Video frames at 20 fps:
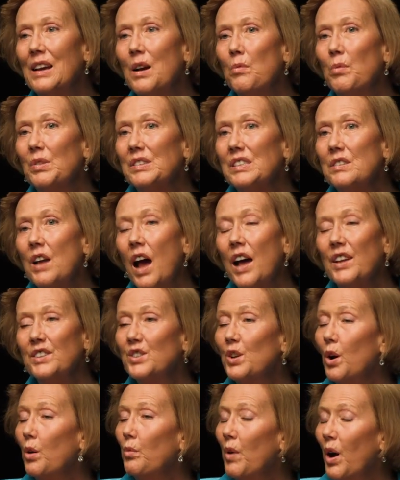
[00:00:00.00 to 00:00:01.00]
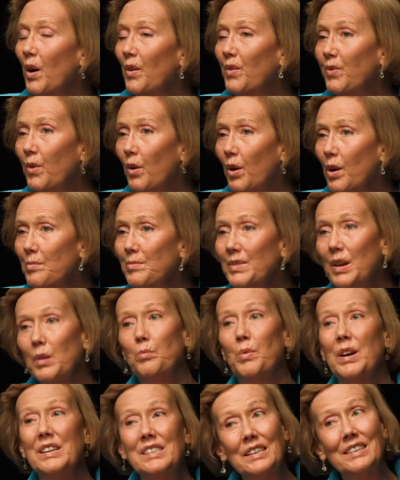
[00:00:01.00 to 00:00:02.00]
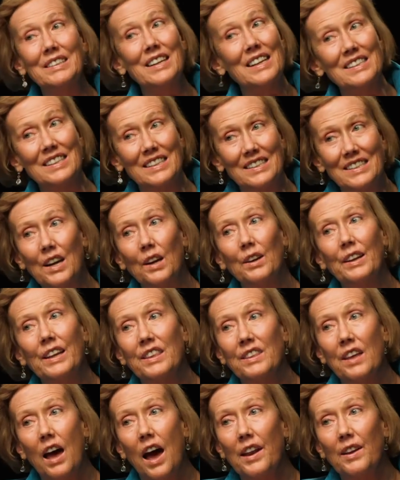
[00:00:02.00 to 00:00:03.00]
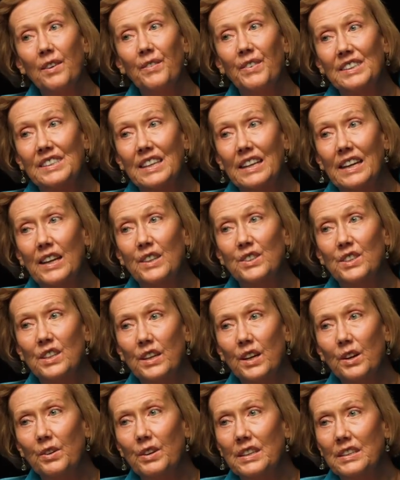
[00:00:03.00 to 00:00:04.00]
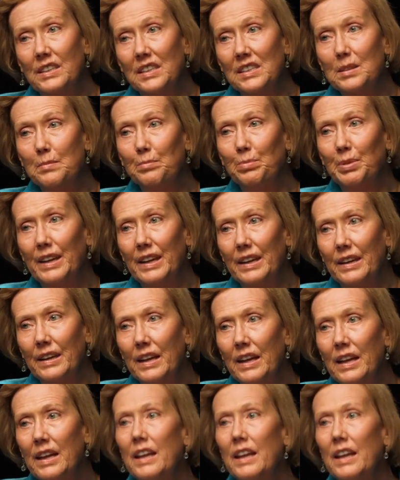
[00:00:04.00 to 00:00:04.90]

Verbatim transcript: was not so well formed, it wasn't necessarily thought of as an engineering discipline.